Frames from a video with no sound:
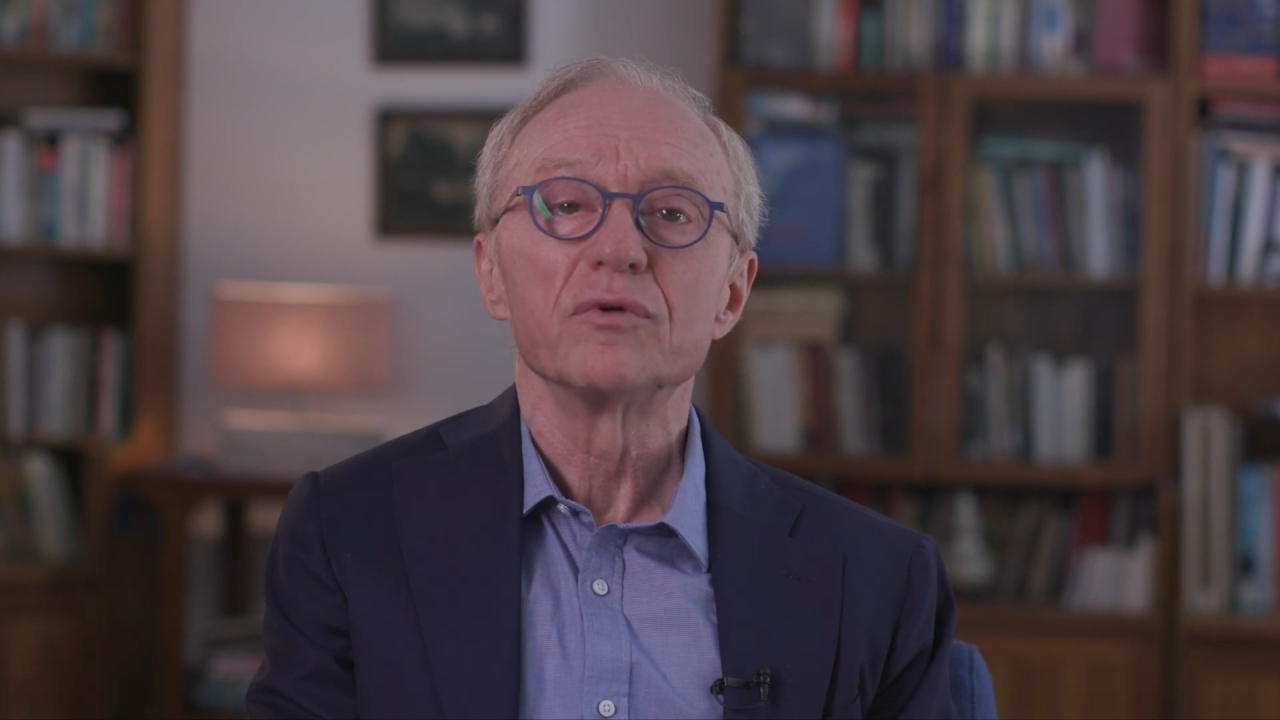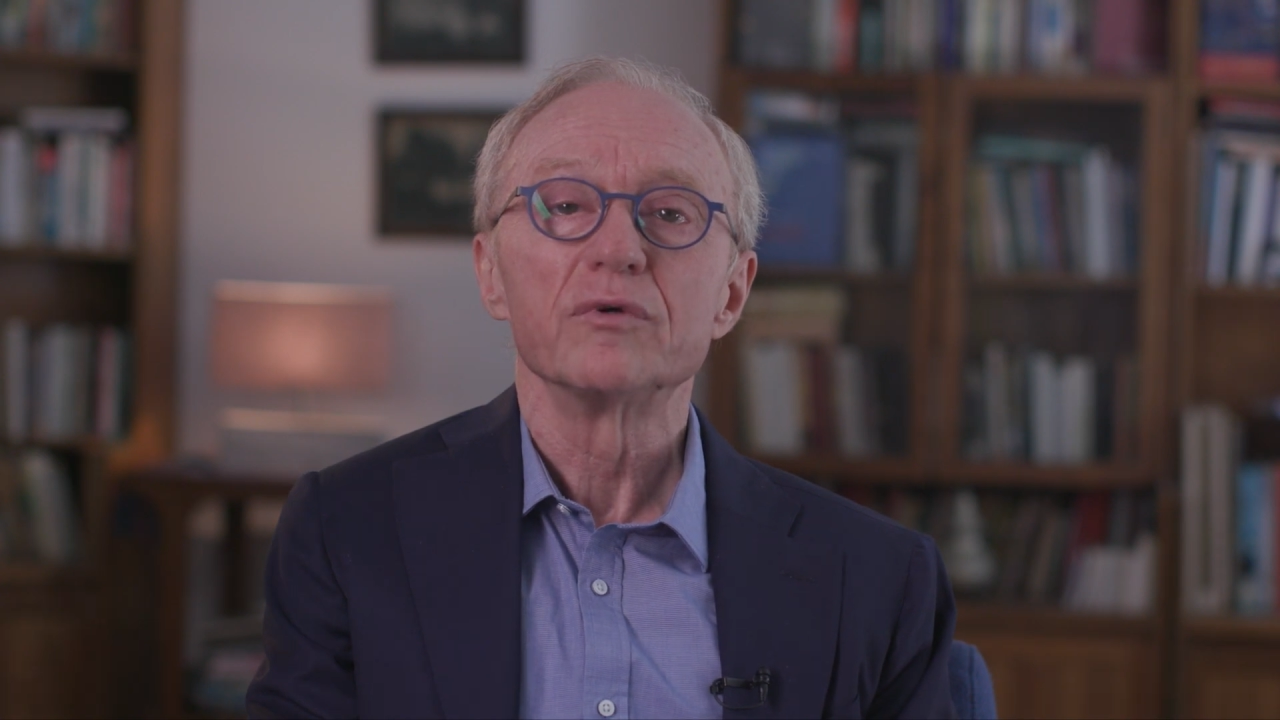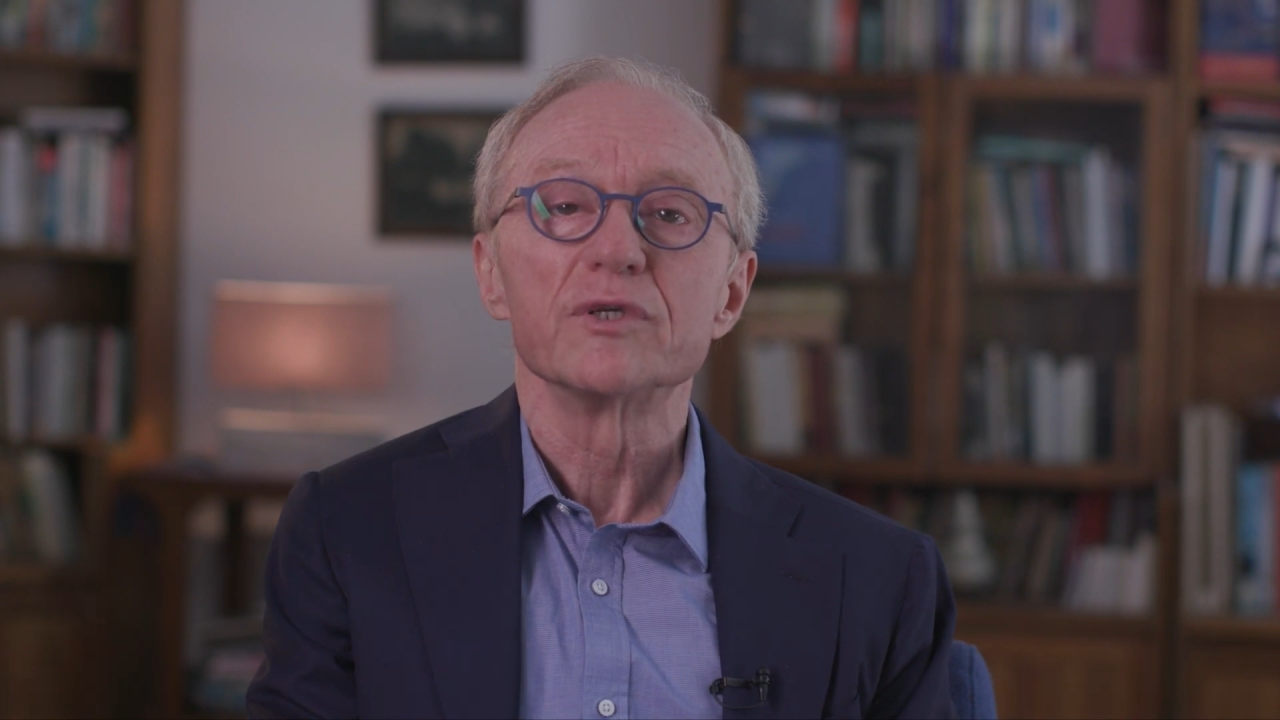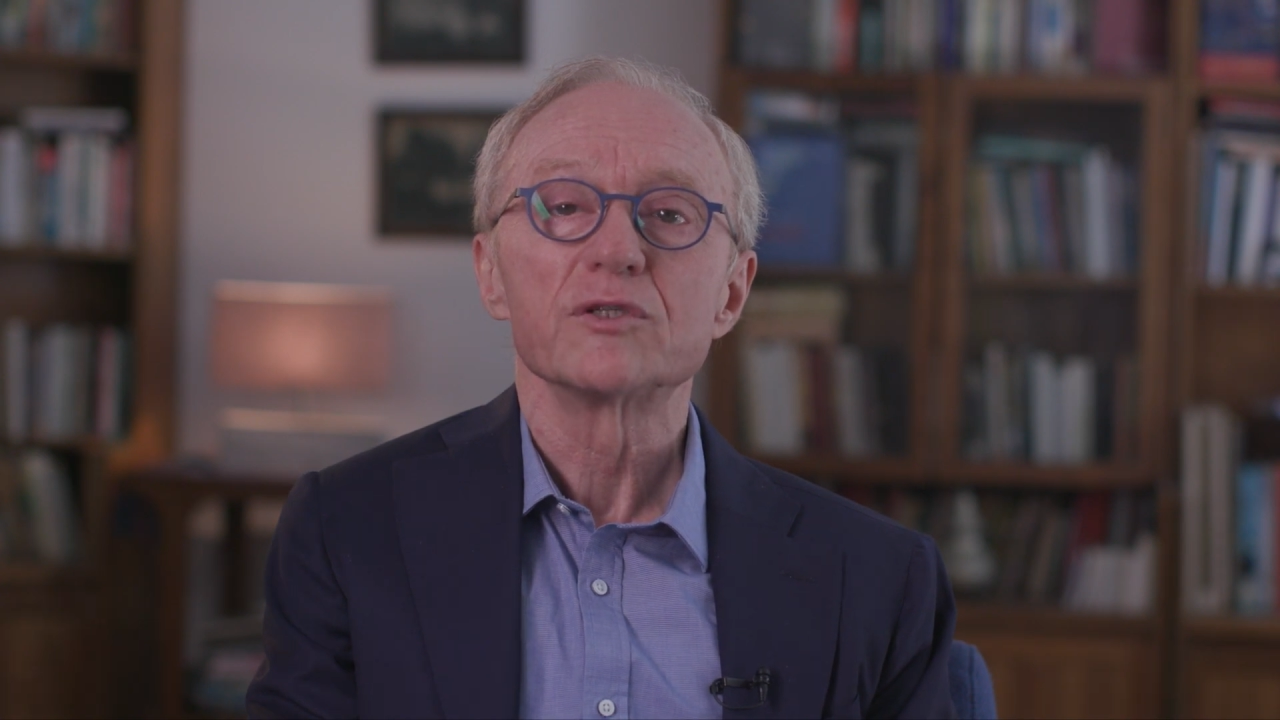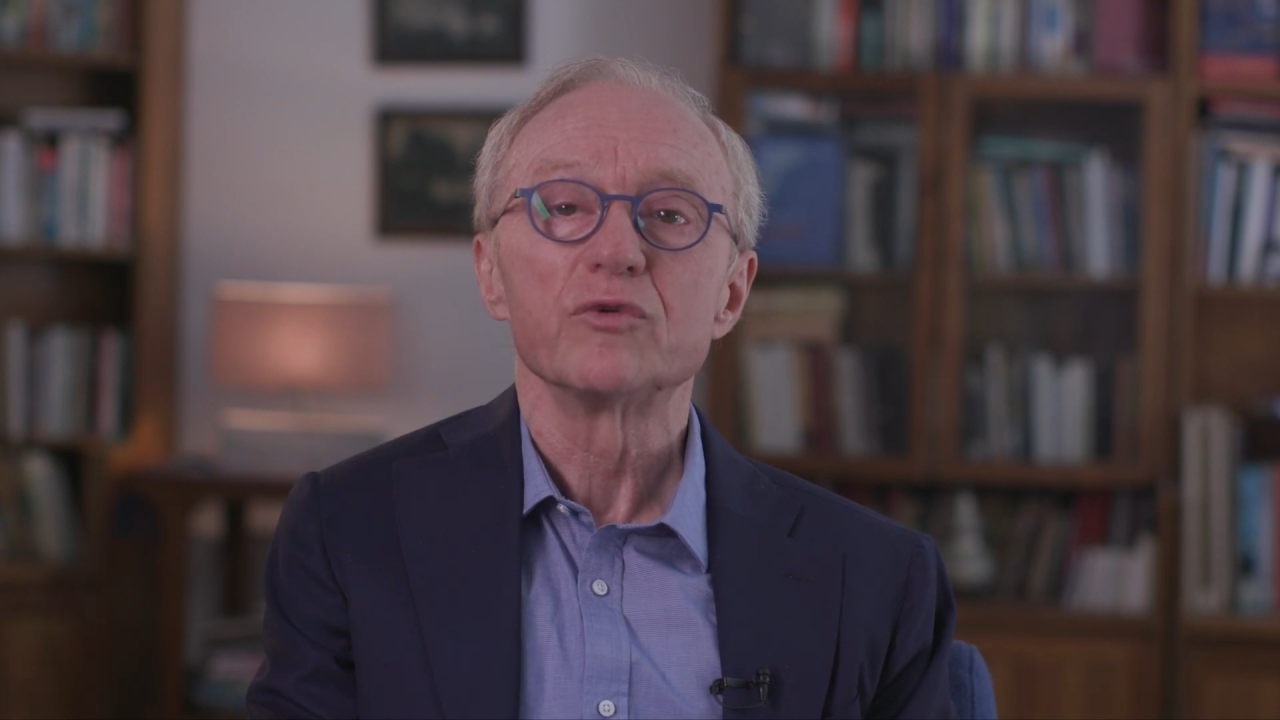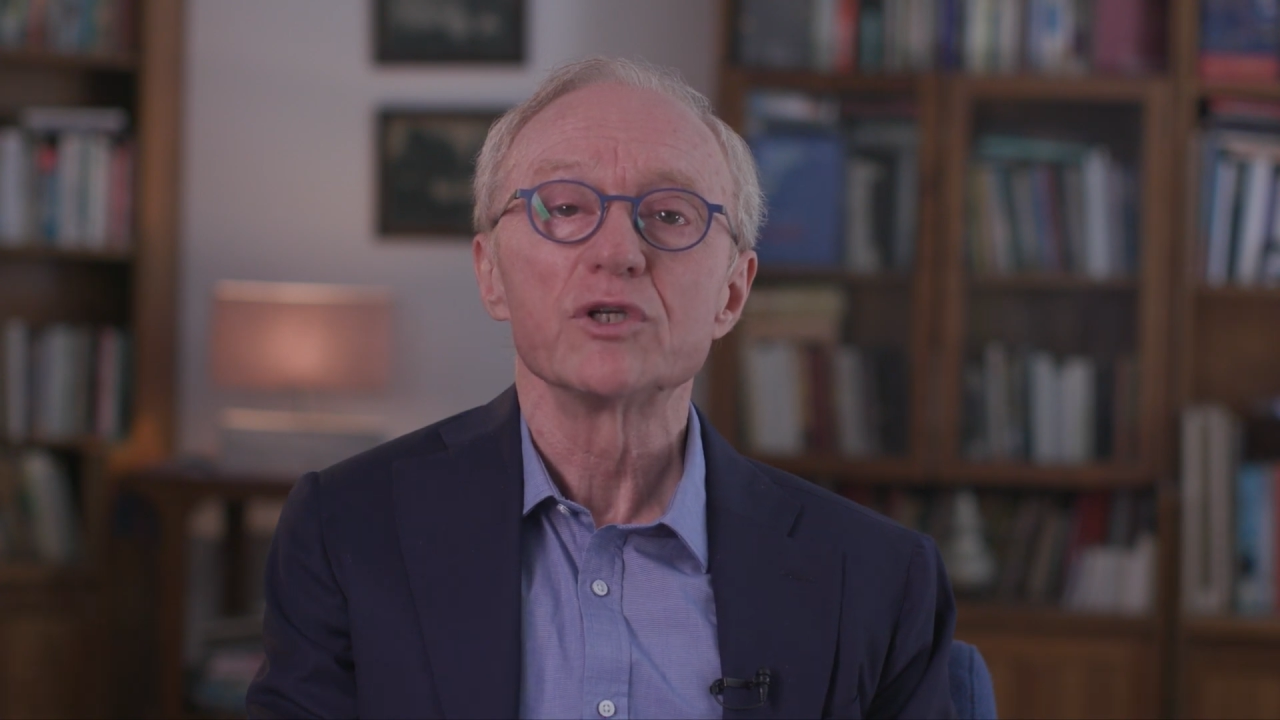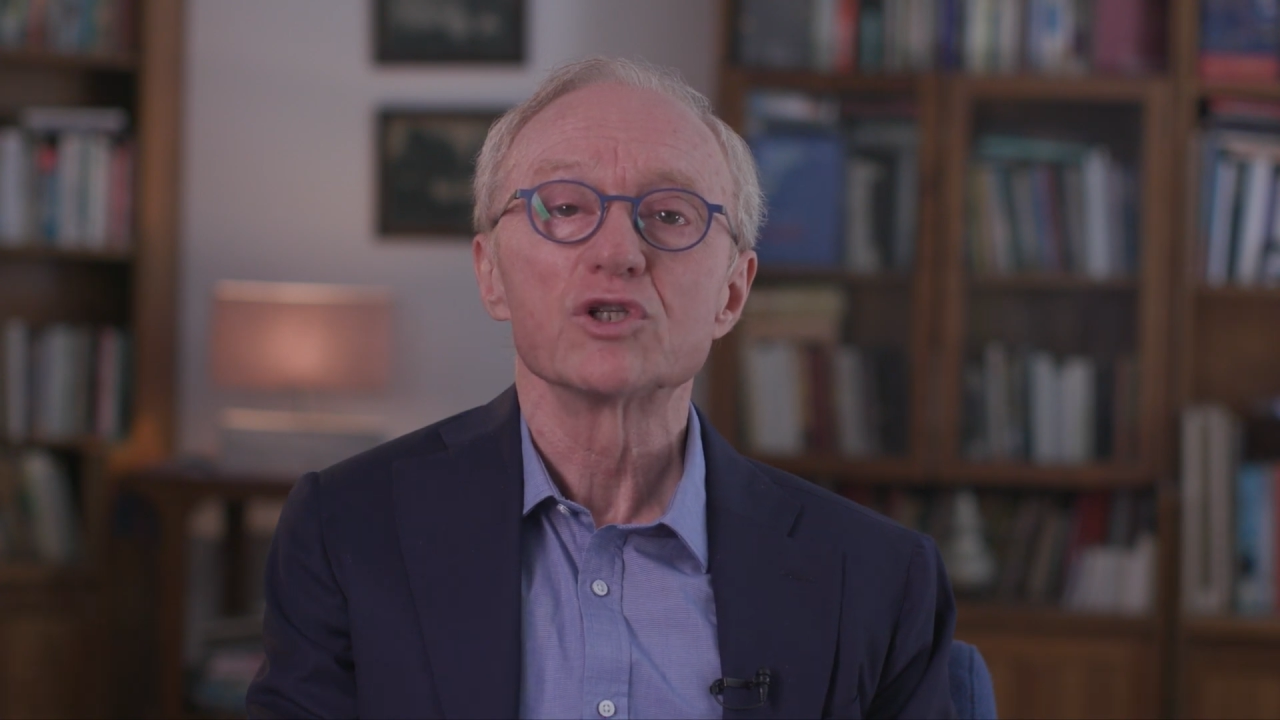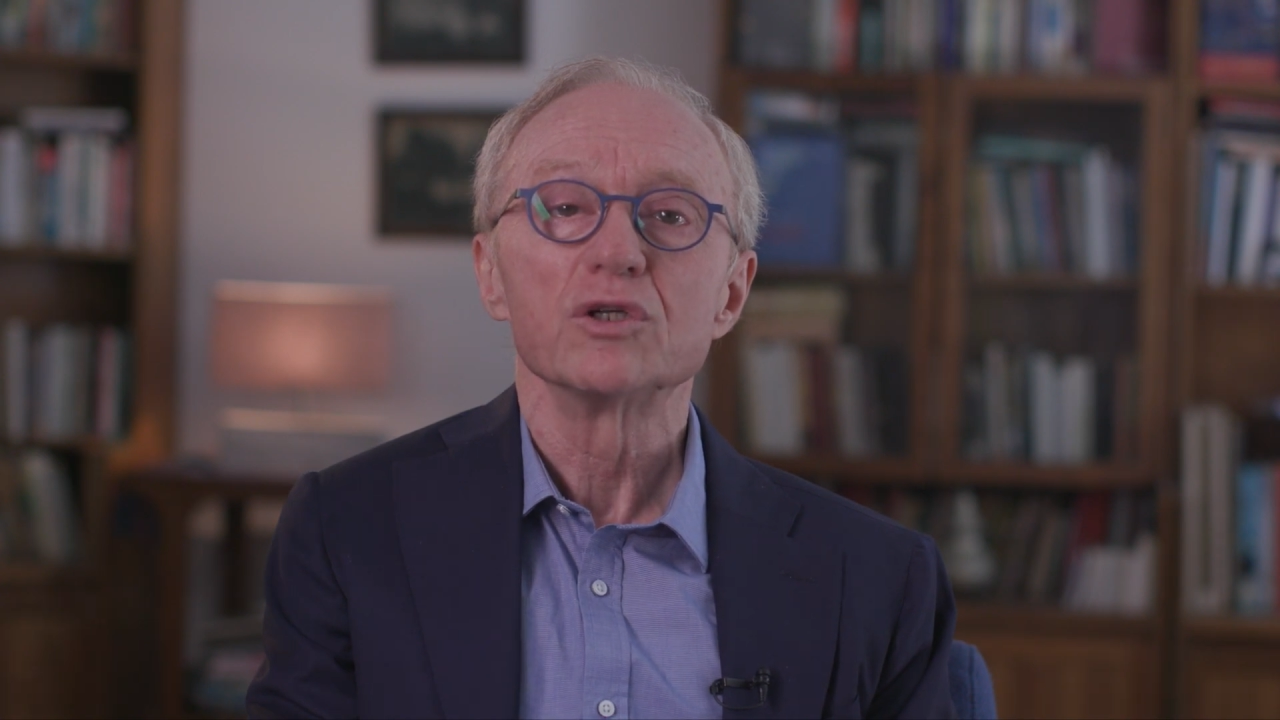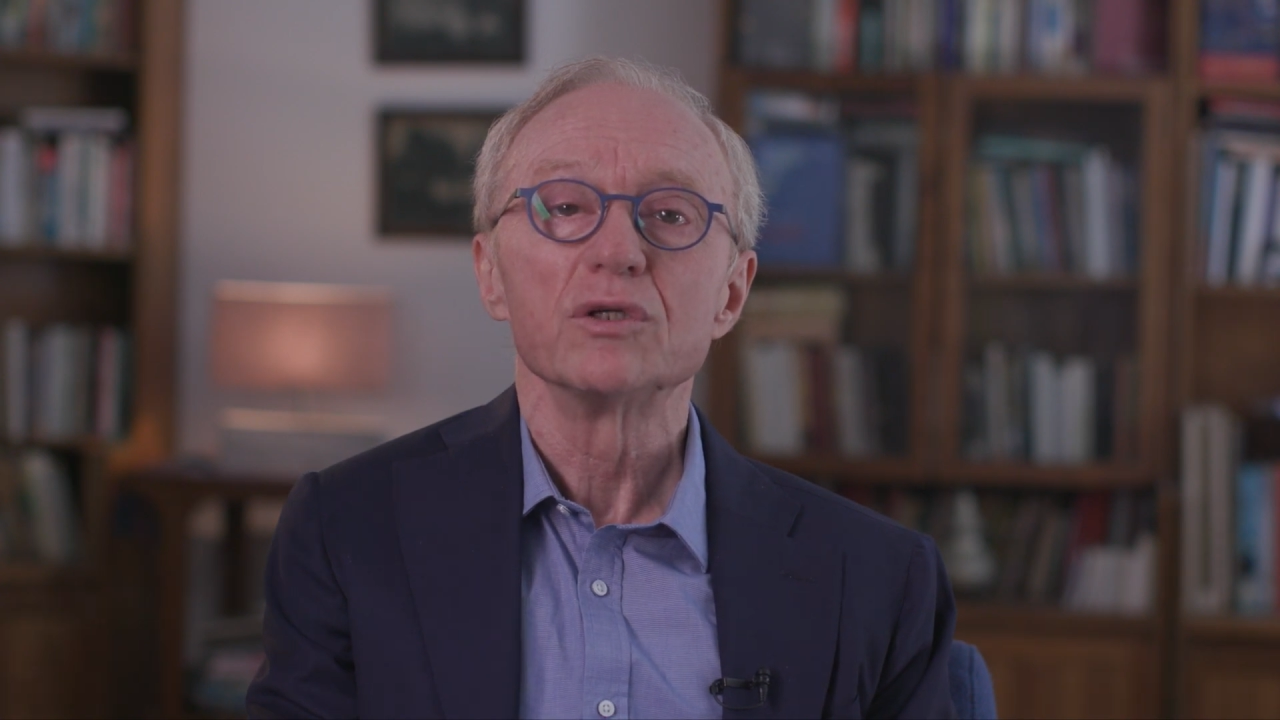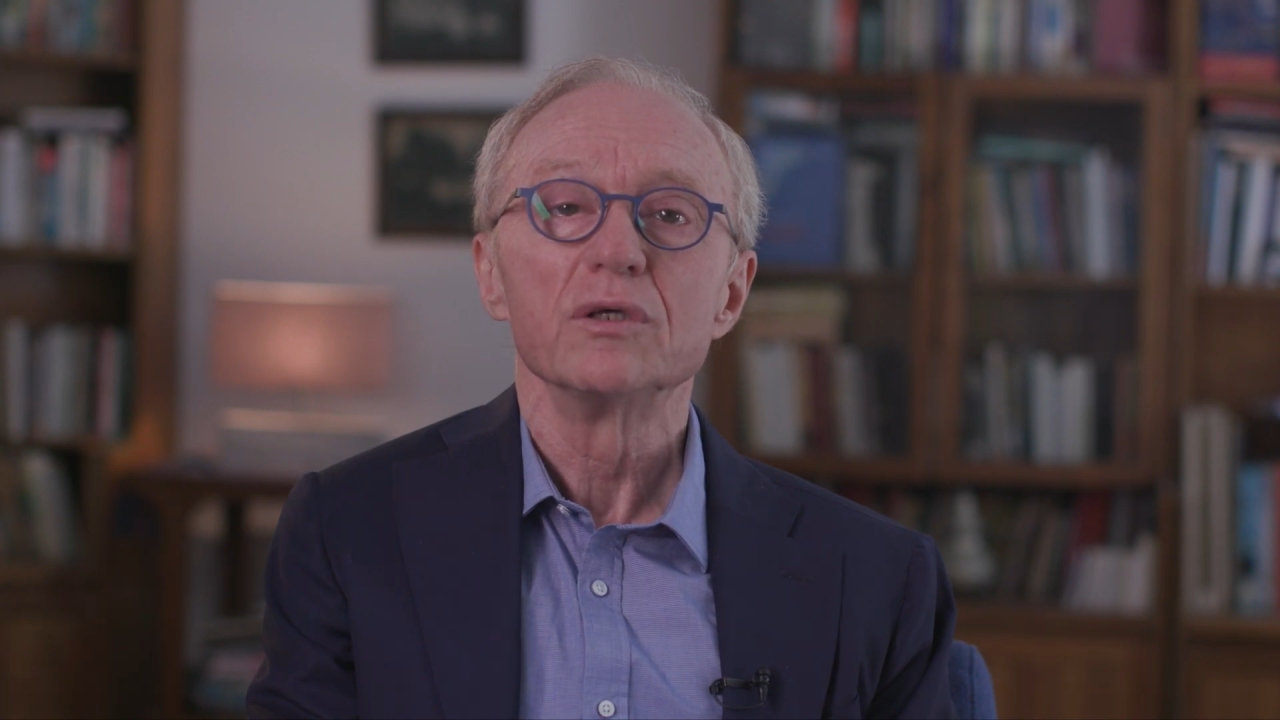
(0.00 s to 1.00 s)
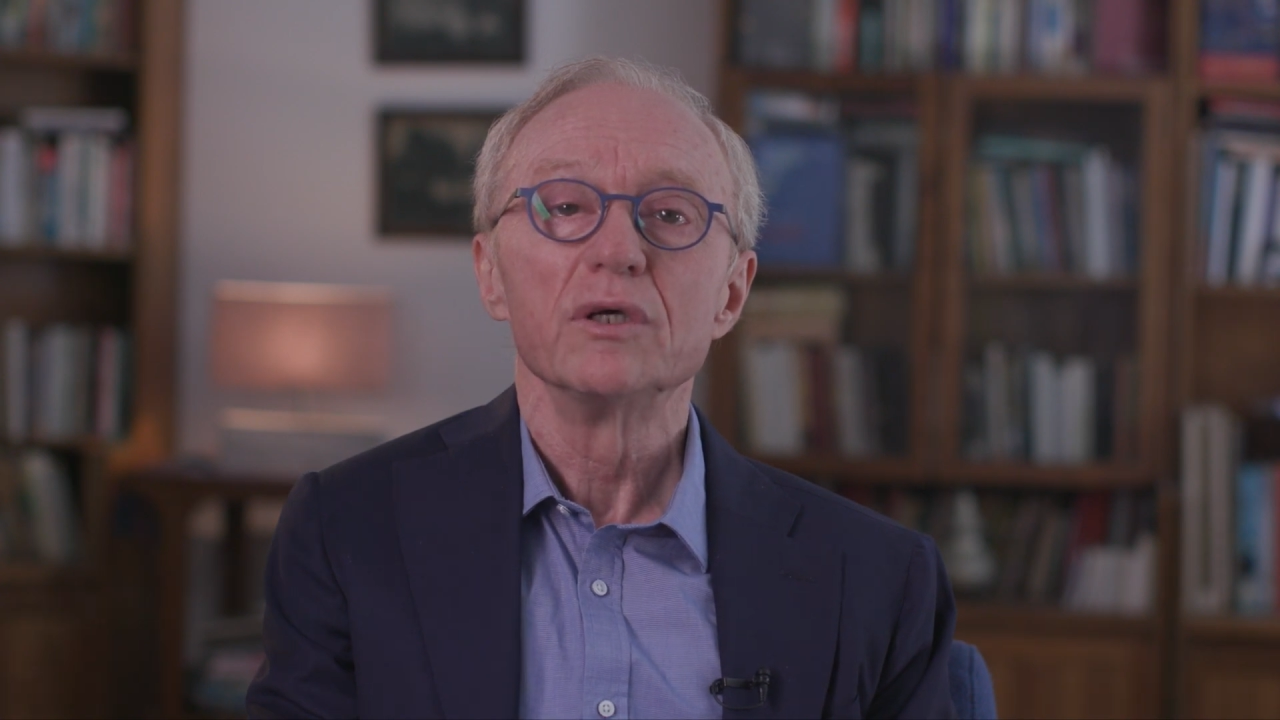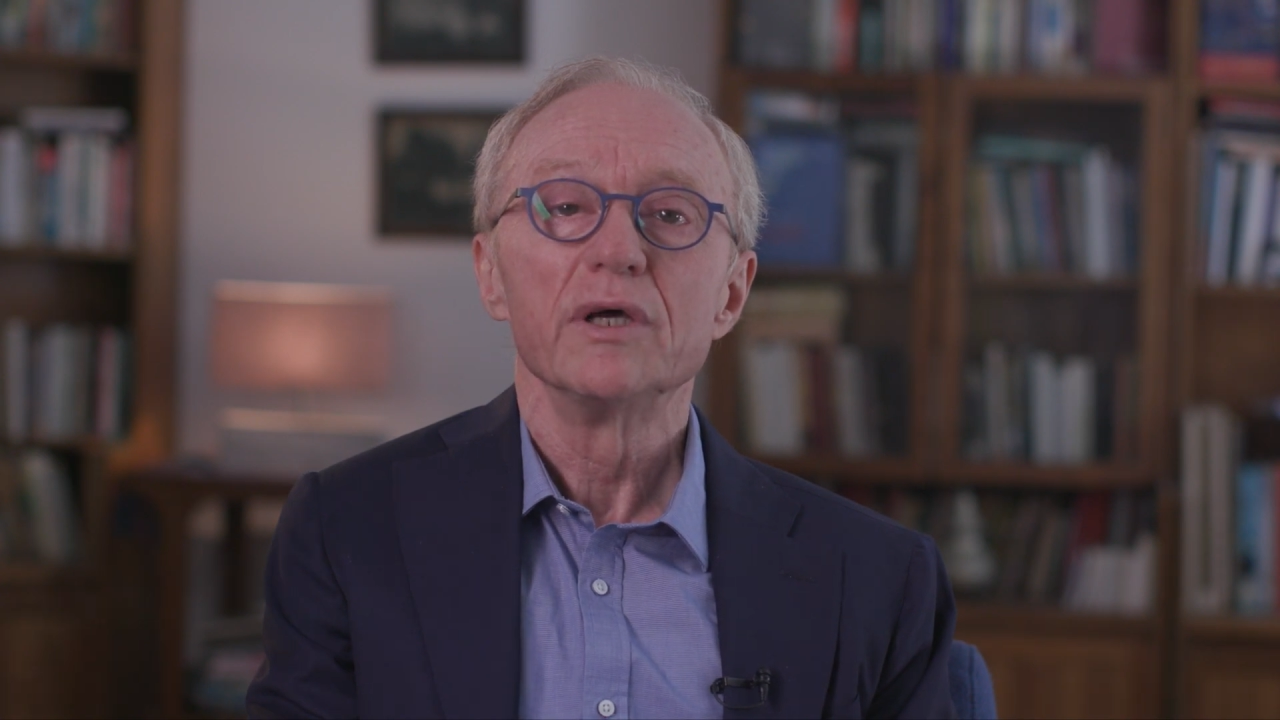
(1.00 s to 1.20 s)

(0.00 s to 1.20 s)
restriction